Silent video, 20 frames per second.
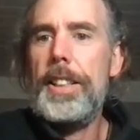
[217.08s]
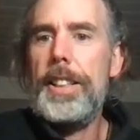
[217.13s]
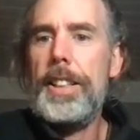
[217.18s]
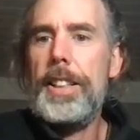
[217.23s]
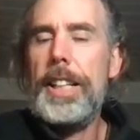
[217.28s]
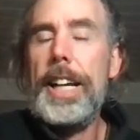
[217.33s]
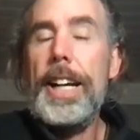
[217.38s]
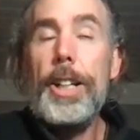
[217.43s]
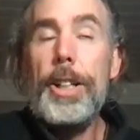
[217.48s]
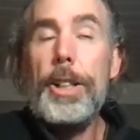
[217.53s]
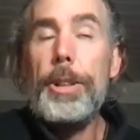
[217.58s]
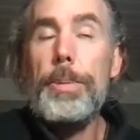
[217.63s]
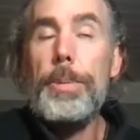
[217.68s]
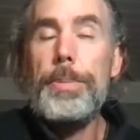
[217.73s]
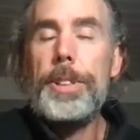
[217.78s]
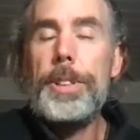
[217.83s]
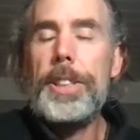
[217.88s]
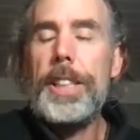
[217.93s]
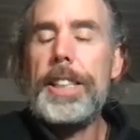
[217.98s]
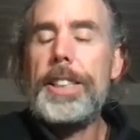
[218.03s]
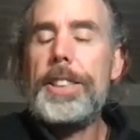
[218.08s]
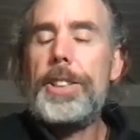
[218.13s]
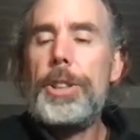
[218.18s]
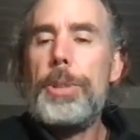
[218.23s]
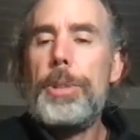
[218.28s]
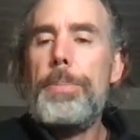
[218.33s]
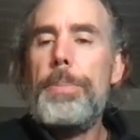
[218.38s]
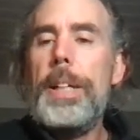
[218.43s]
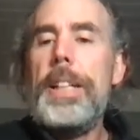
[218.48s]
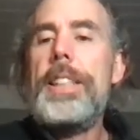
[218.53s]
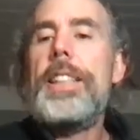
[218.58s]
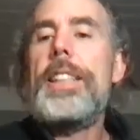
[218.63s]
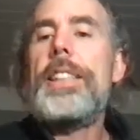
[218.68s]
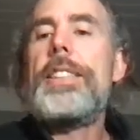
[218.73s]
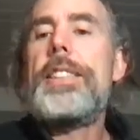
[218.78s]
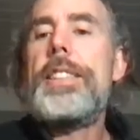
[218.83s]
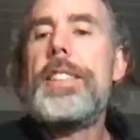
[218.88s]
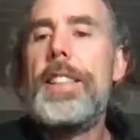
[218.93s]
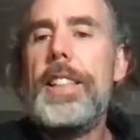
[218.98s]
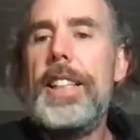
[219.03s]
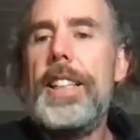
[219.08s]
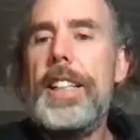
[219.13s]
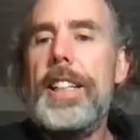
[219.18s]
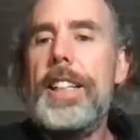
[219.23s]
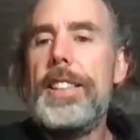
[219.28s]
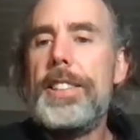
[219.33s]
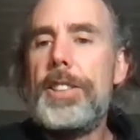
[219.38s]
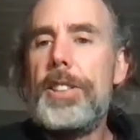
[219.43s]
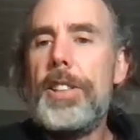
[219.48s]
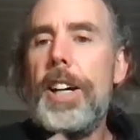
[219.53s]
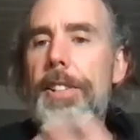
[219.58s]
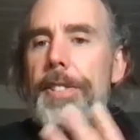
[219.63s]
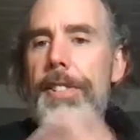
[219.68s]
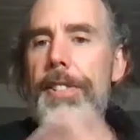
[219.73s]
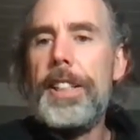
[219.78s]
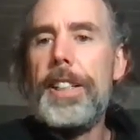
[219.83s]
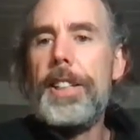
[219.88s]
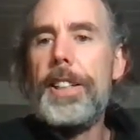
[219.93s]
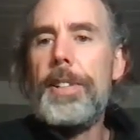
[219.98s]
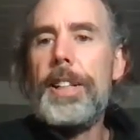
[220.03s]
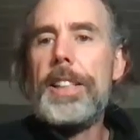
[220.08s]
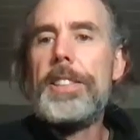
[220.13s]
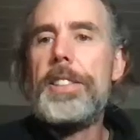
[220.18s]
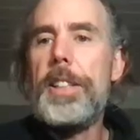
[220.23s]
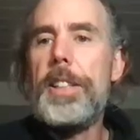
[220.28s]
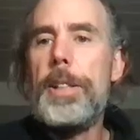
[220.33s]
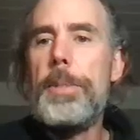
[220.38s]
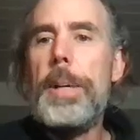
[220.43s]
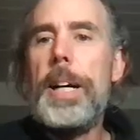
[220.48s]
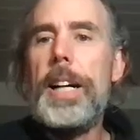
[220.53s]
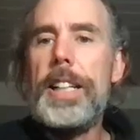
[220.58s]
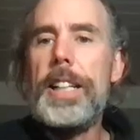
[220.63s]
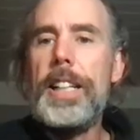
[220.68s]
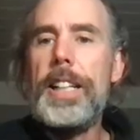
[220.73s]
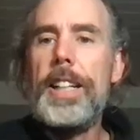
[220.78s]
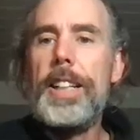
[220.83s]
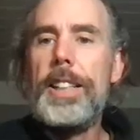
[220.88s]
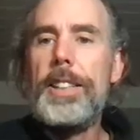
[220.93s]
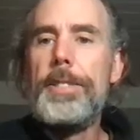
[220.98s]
helps like tremendously in softening the rest of the body.